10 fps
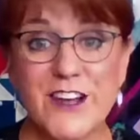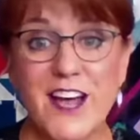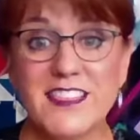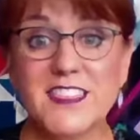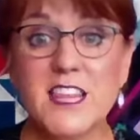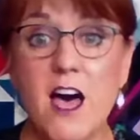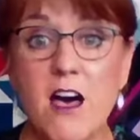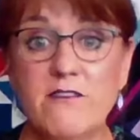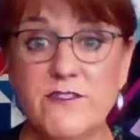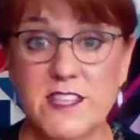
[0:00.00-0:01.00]
I
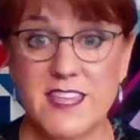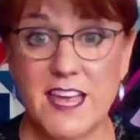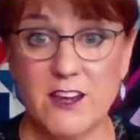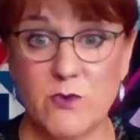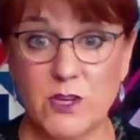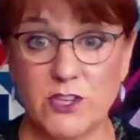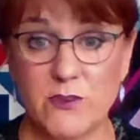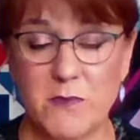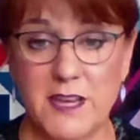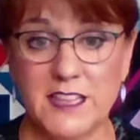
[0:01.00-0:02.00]
loved that quilt you
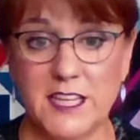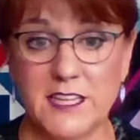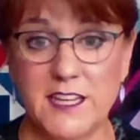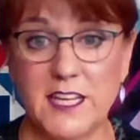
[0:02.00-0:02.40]
made, Linda.